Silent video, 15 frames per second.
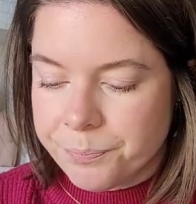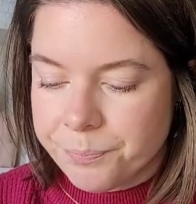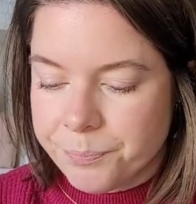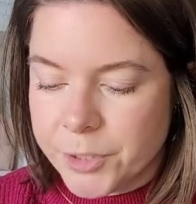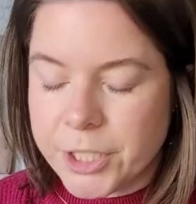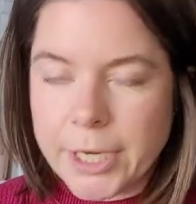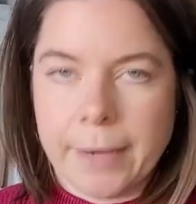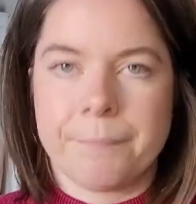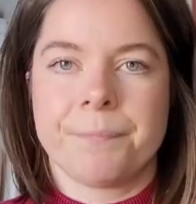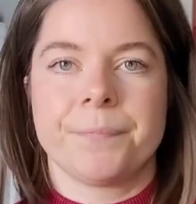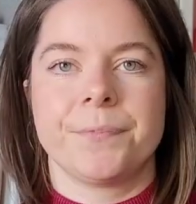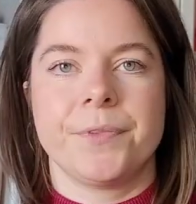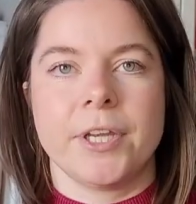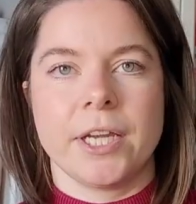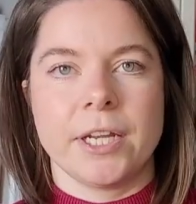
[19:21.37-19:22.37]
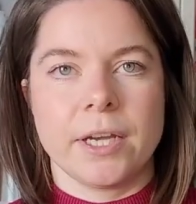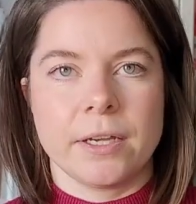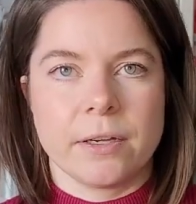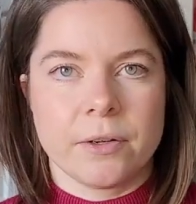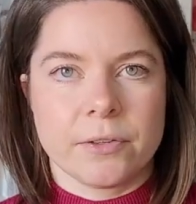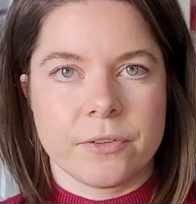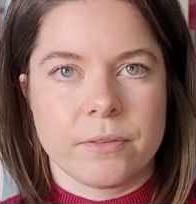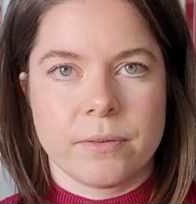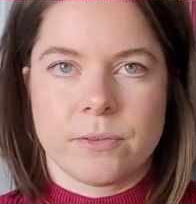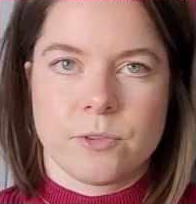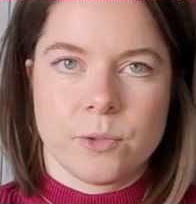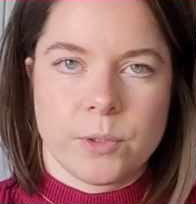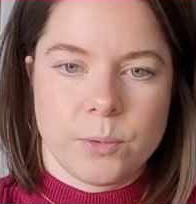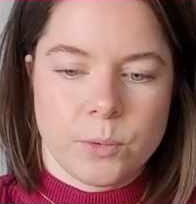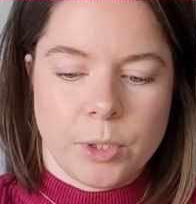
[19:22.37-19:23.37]
But yeah, then I got
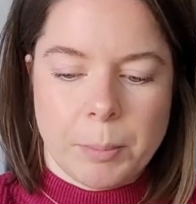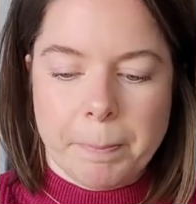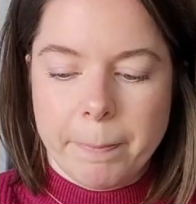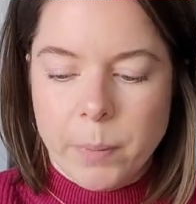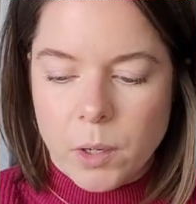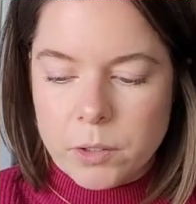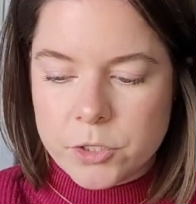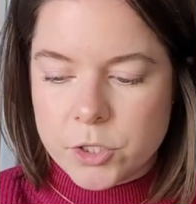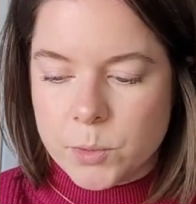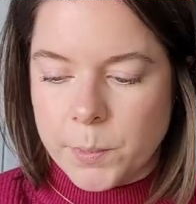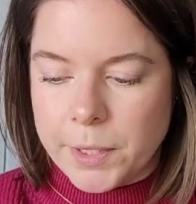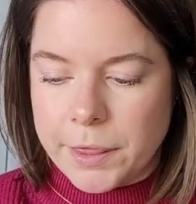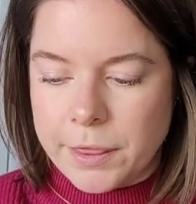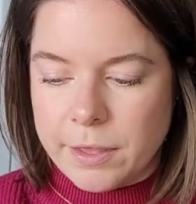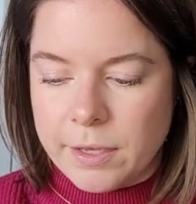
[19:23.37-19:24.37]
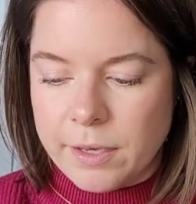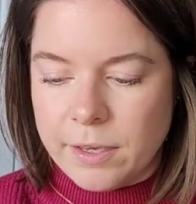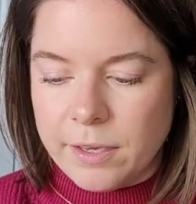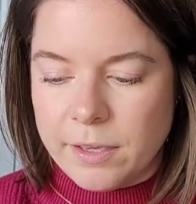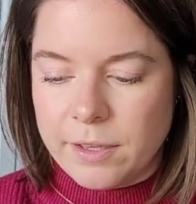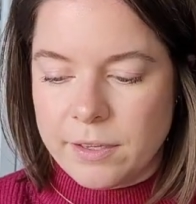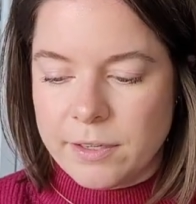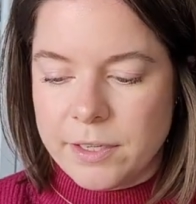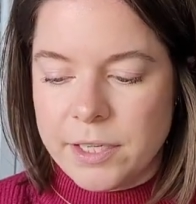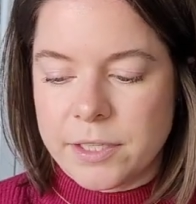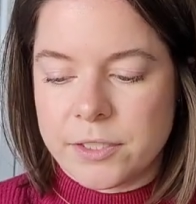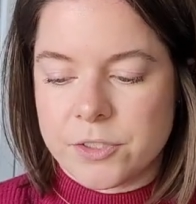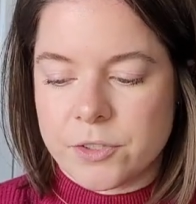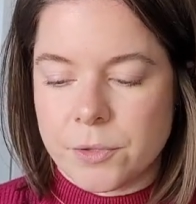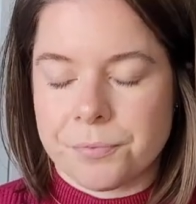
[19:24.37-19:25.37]
to the box with
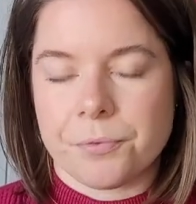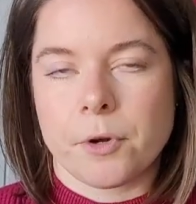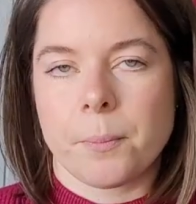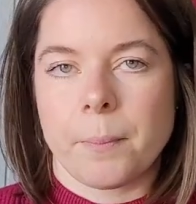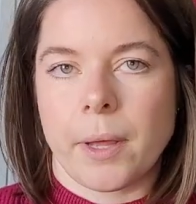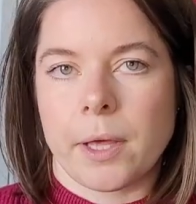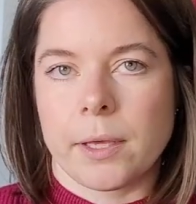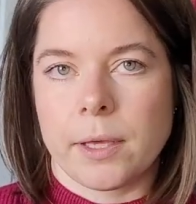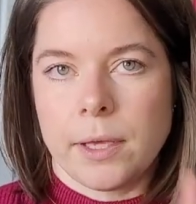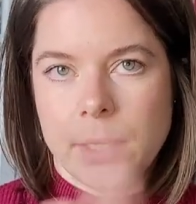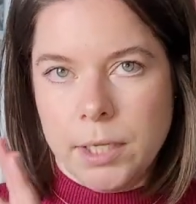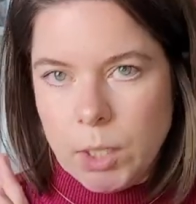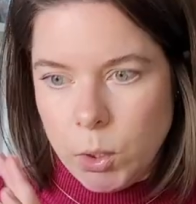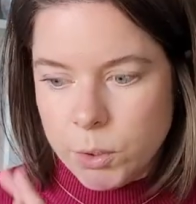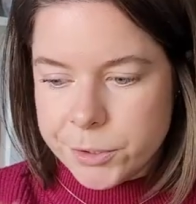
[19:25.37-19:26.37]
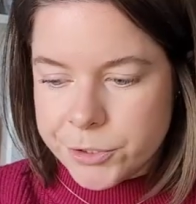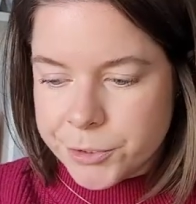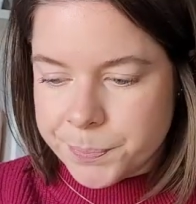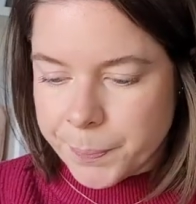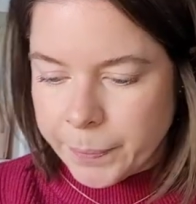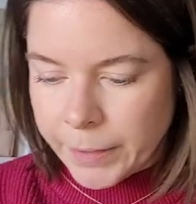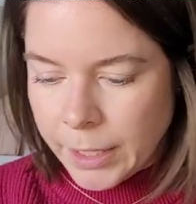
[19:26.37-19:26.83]
knitting stuff from my in-laws.